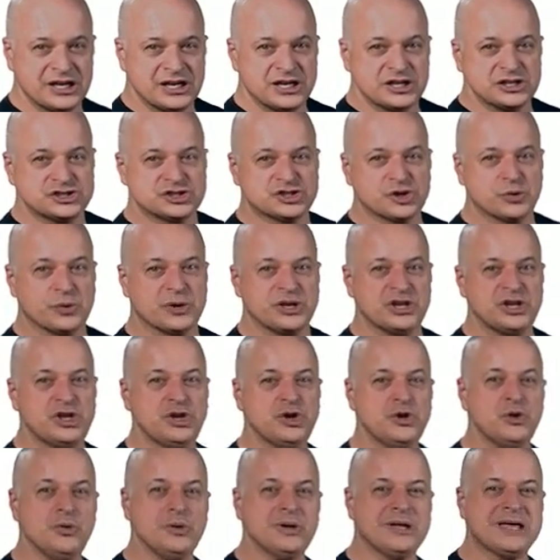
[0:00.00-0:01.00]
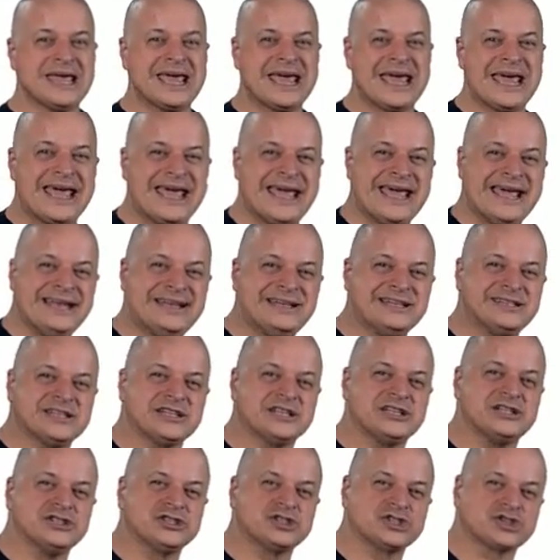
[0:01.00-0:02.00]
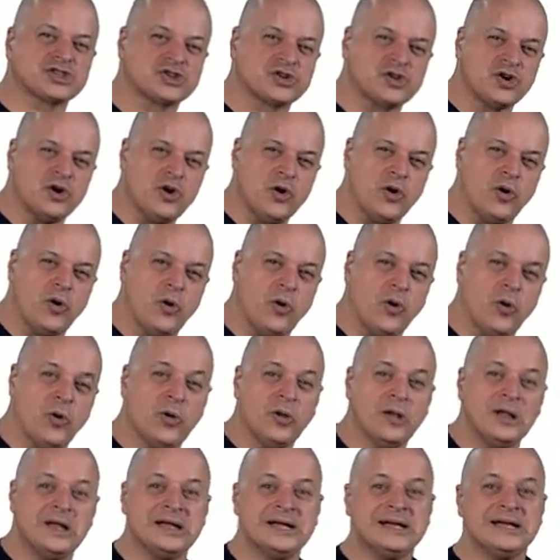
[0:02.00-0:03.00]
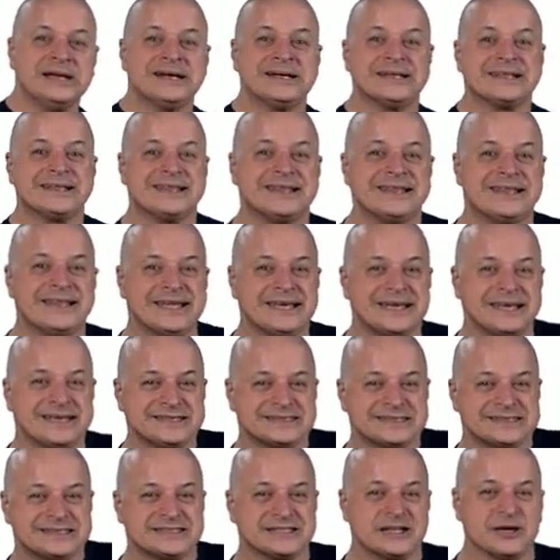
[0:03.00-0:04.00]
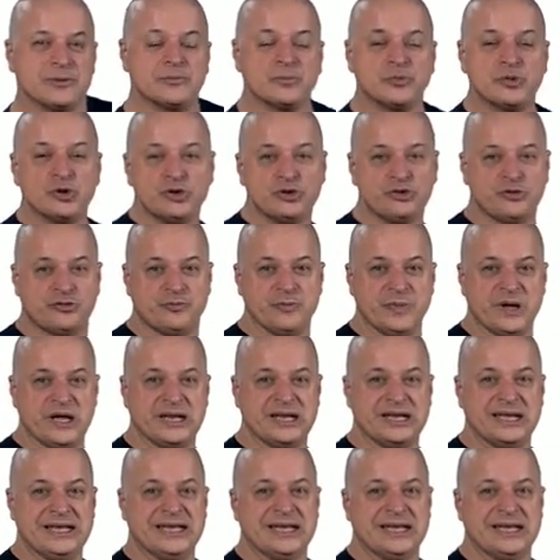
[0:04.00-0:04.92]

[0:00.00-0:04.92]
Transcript: So when you can't control this movement,